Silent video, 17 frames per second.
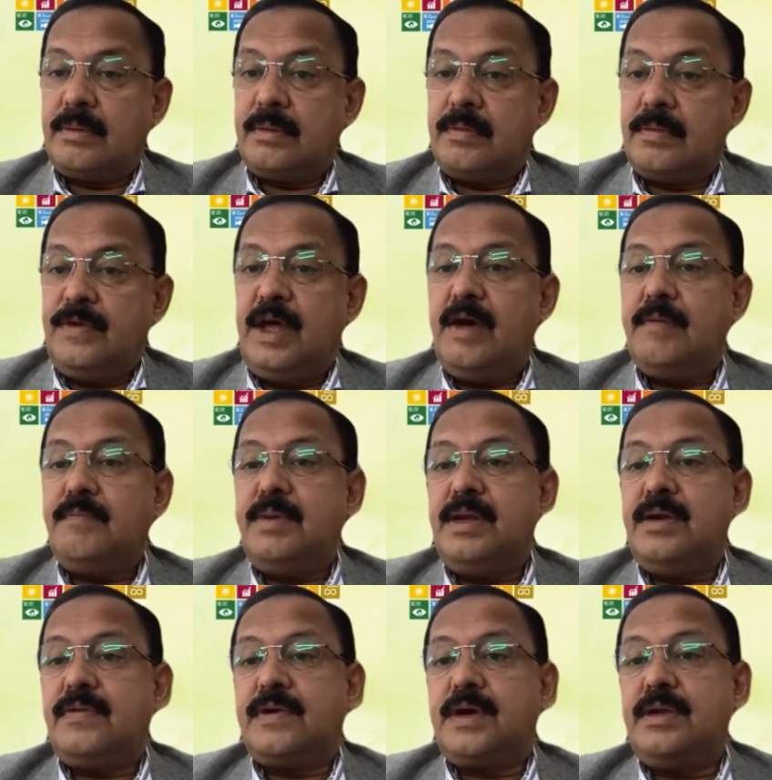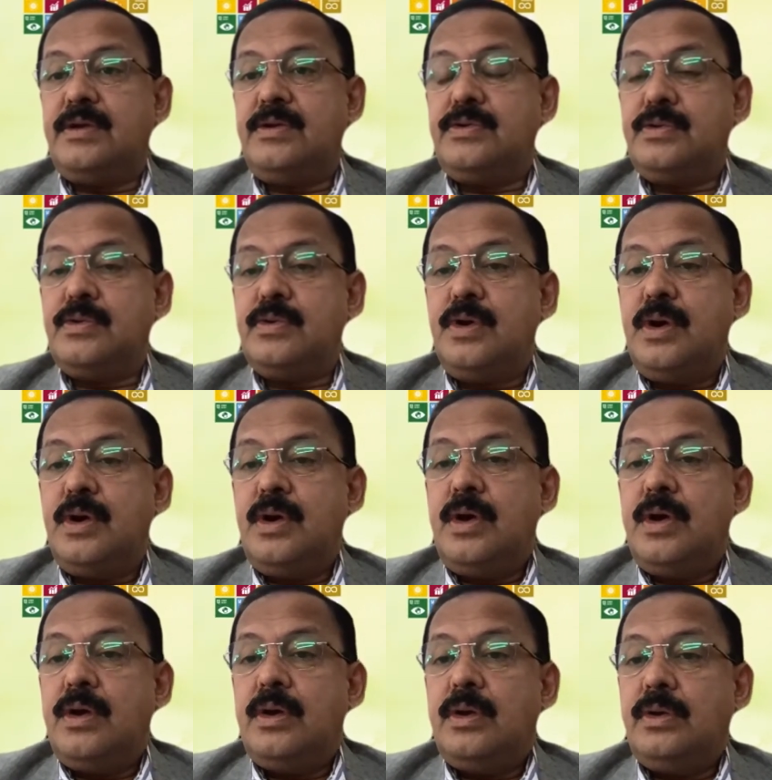we have been trying to
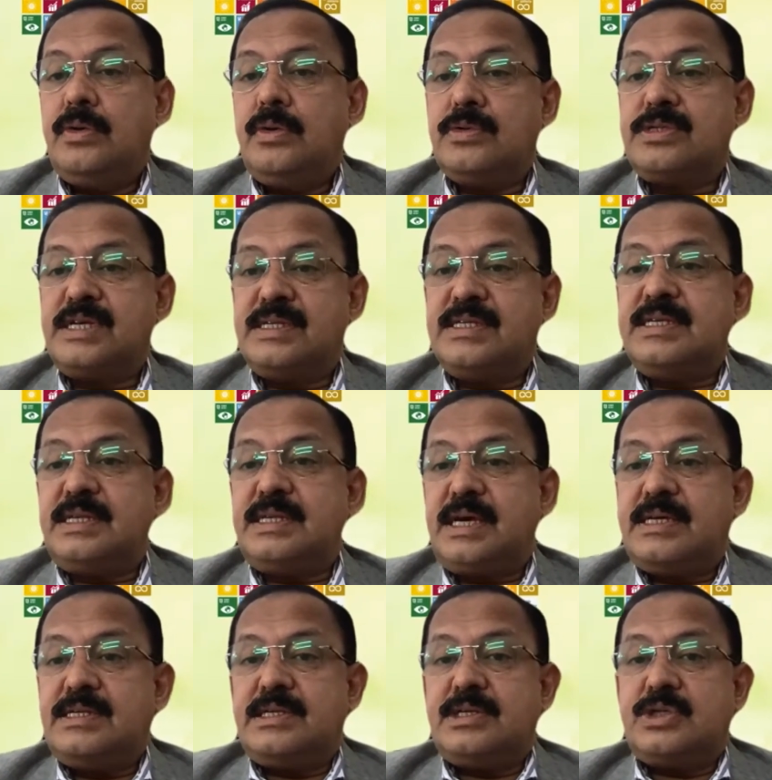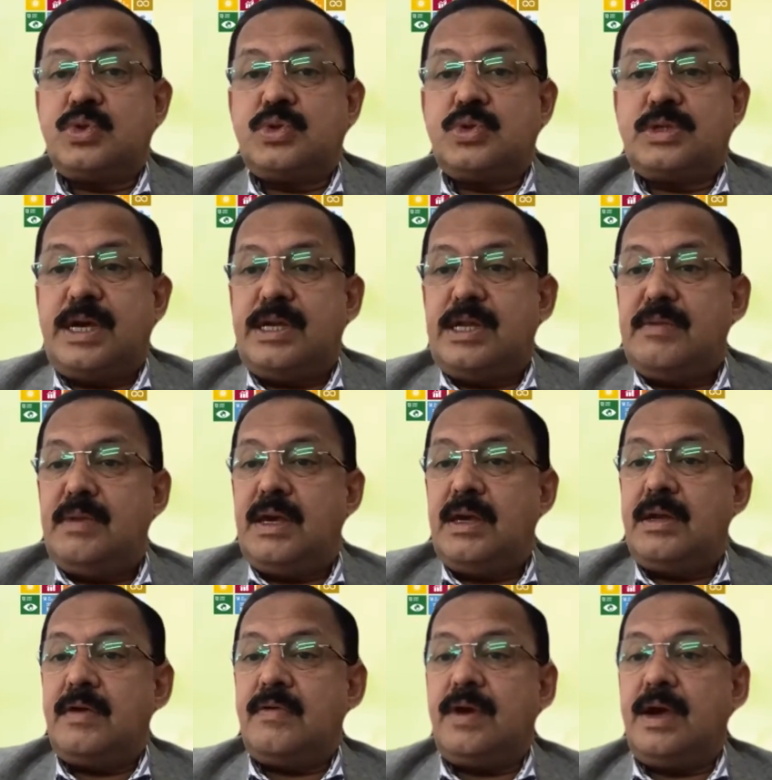sensitize the society and make
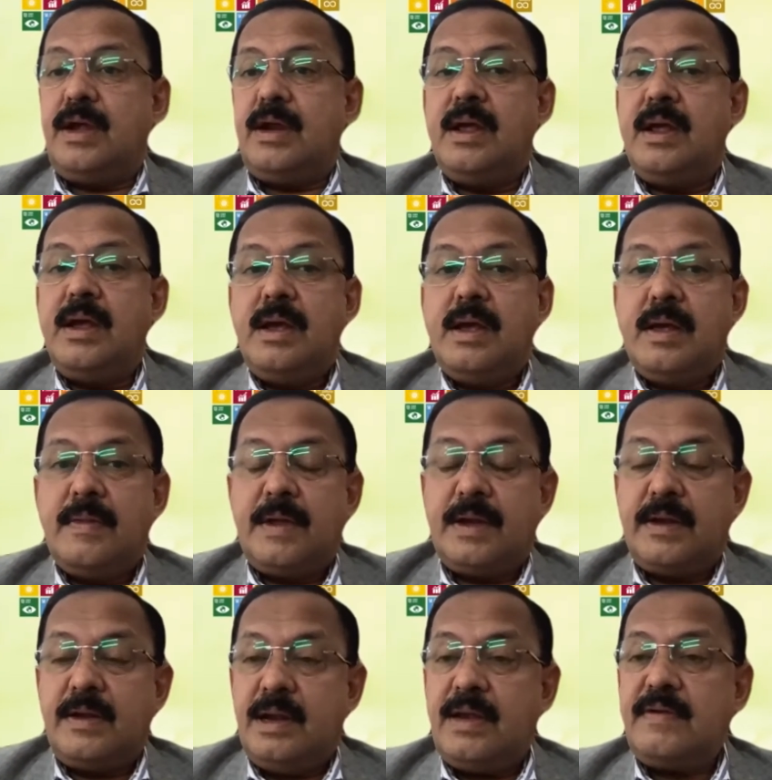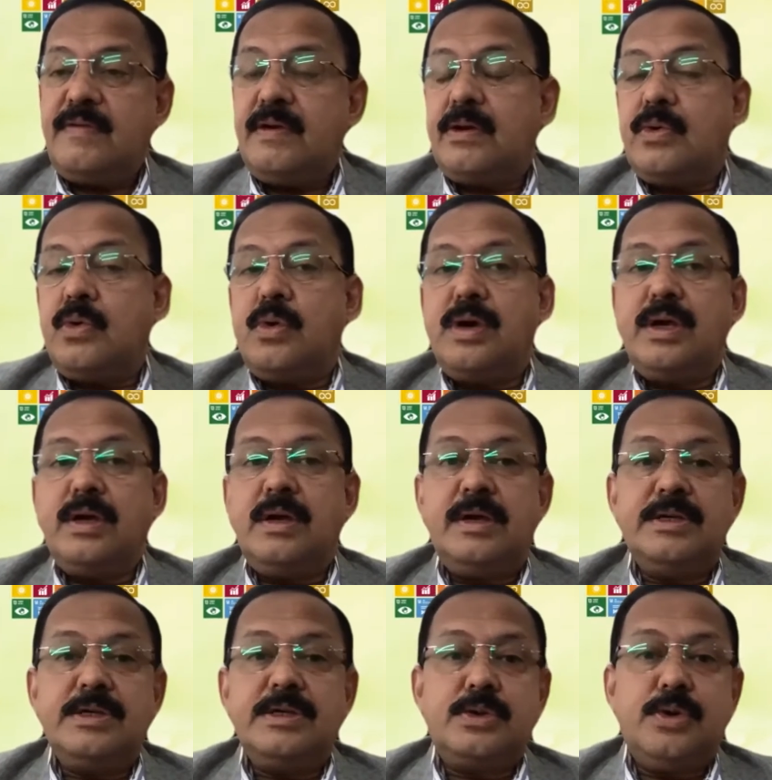it aware that electric cooking
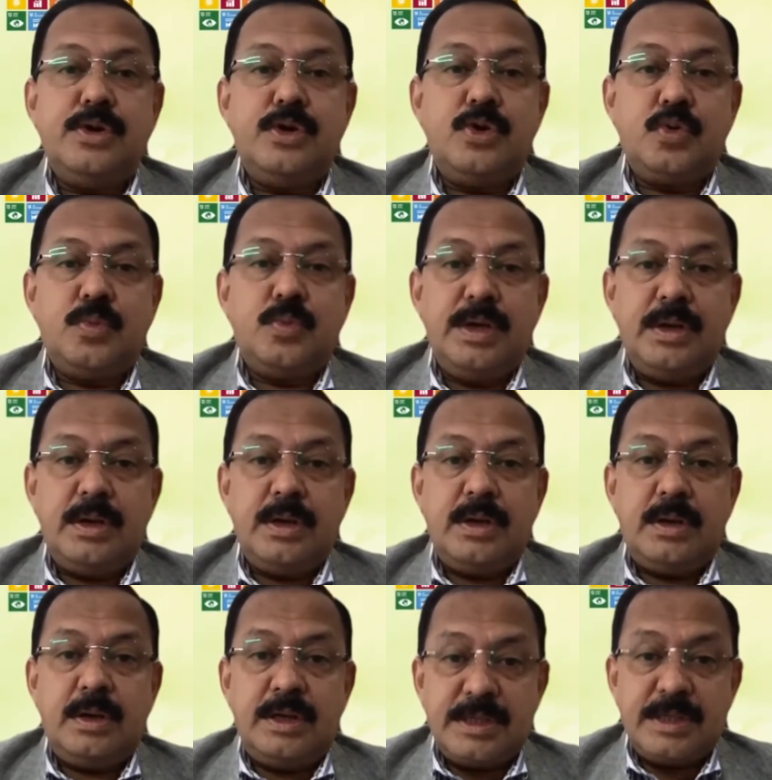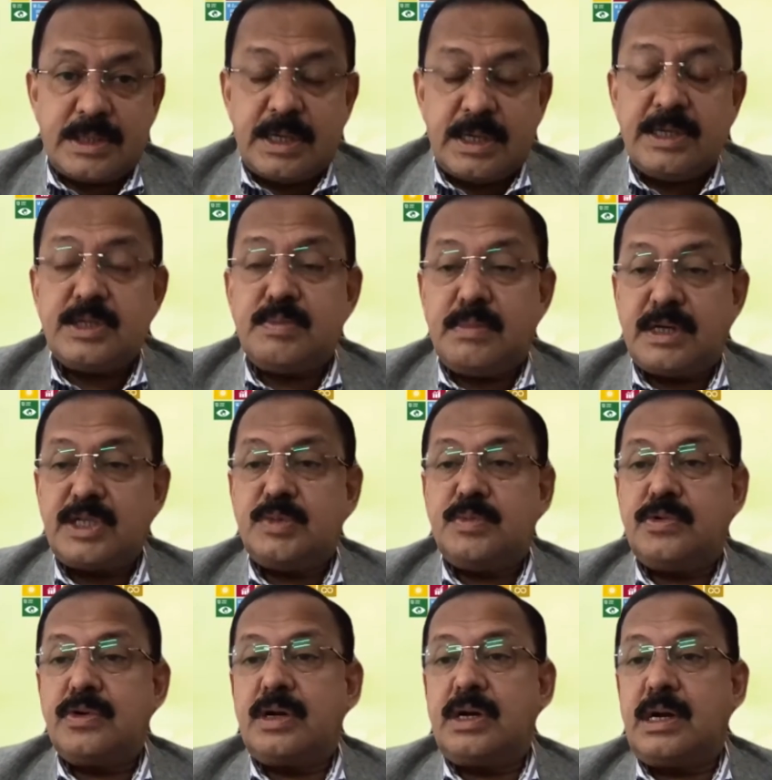is going to be is much
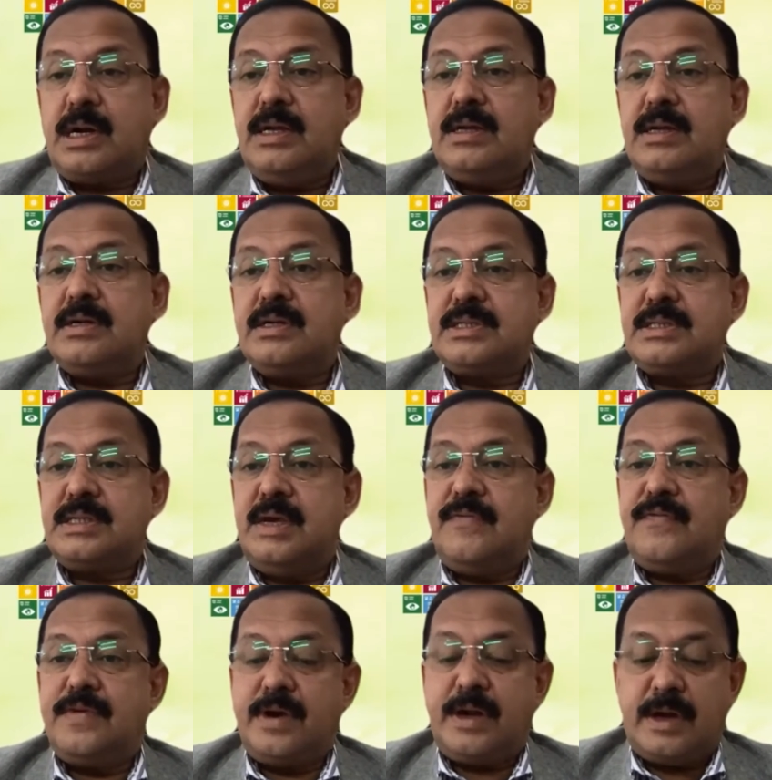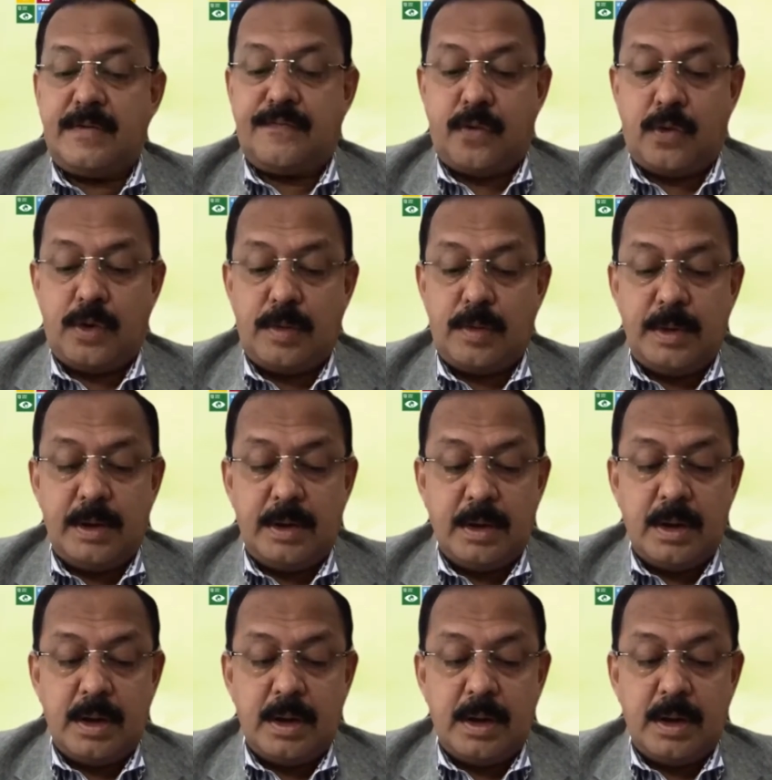more cleaner, safer, and affordable.